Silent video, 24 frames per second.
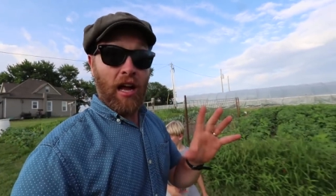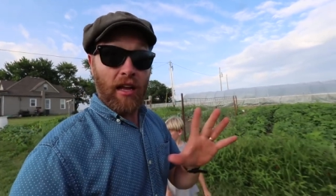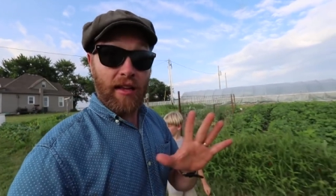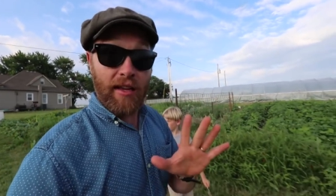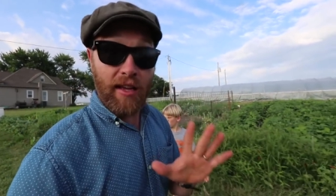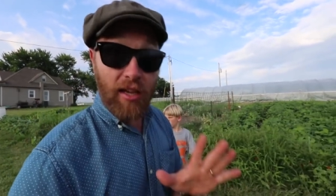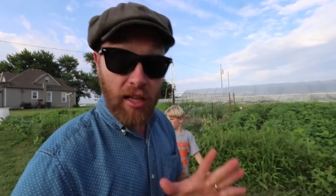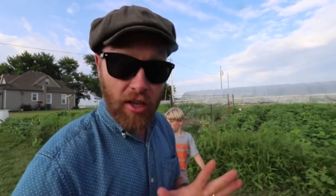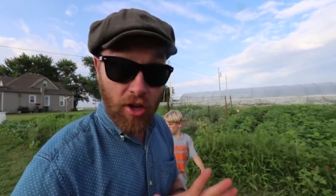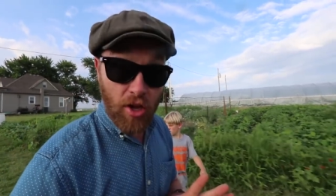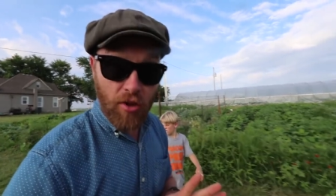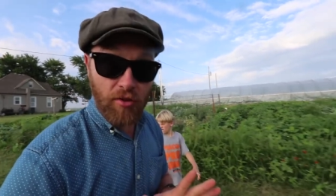
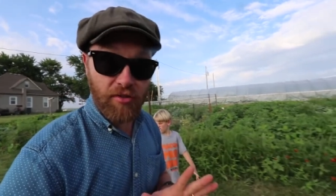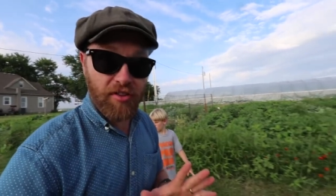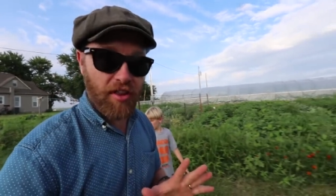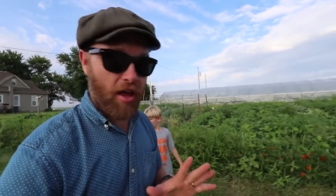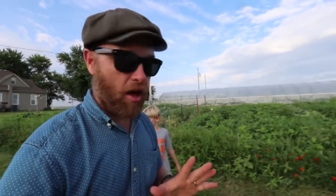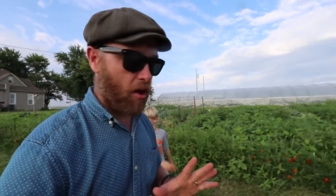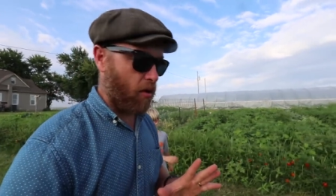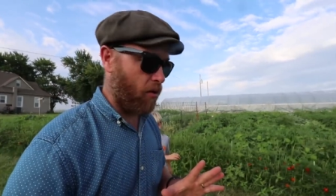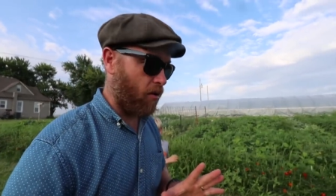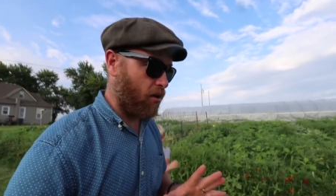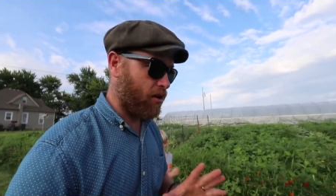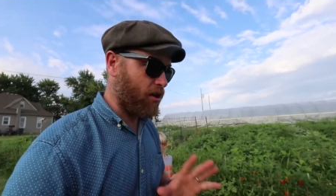Good news
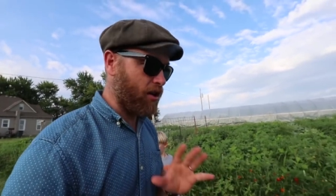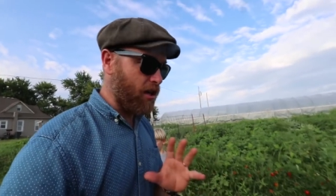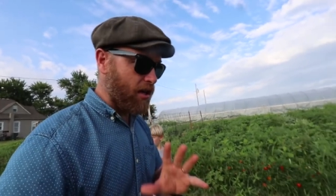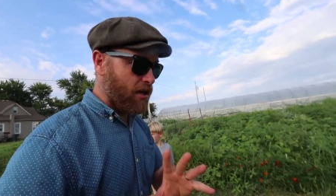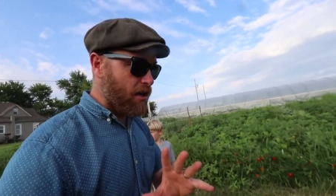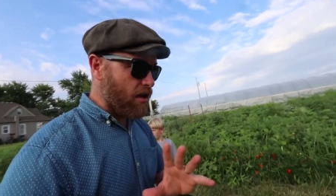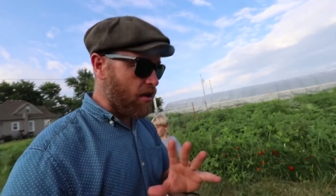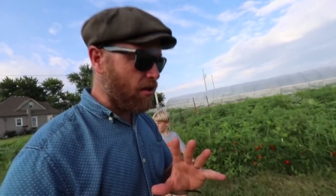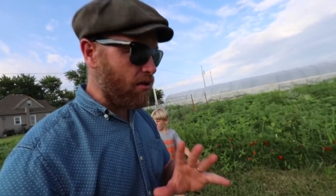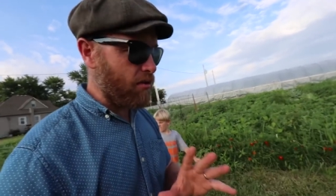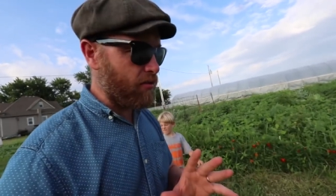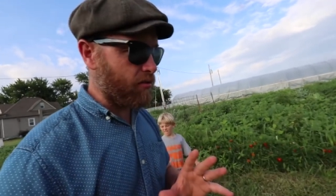though, good
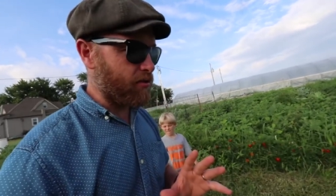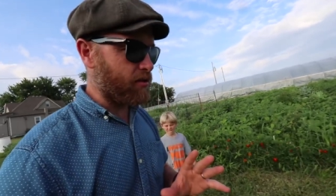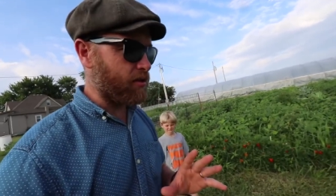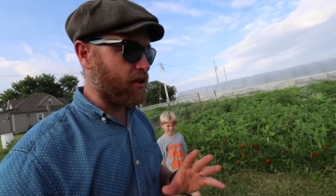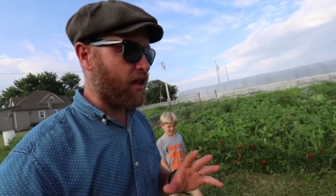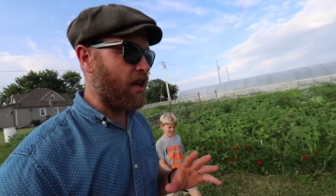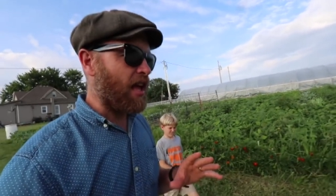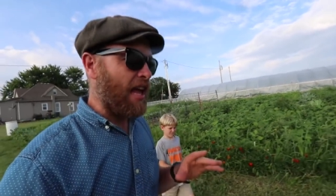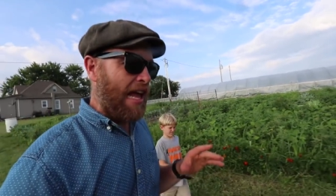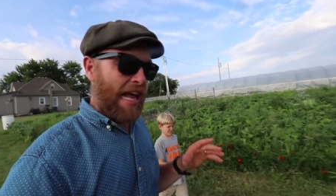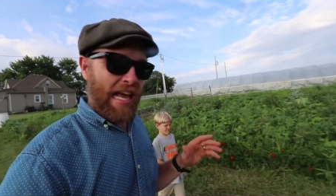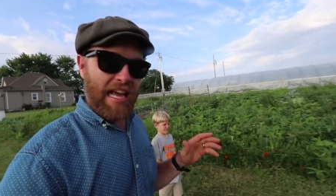news.
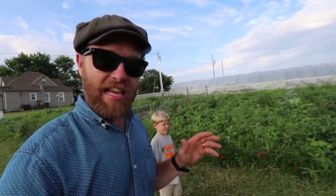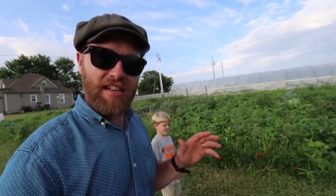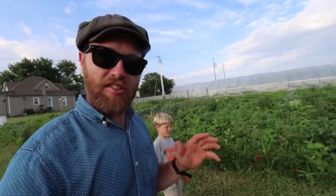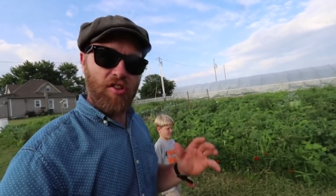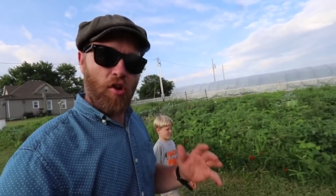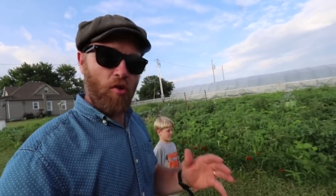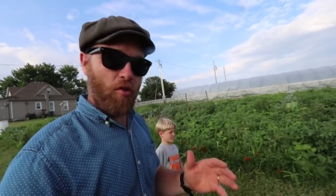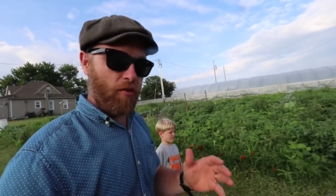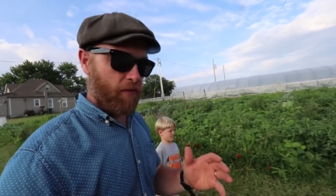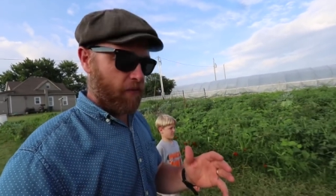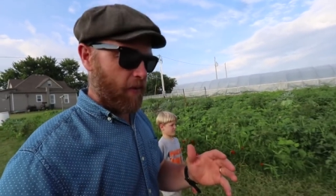His whole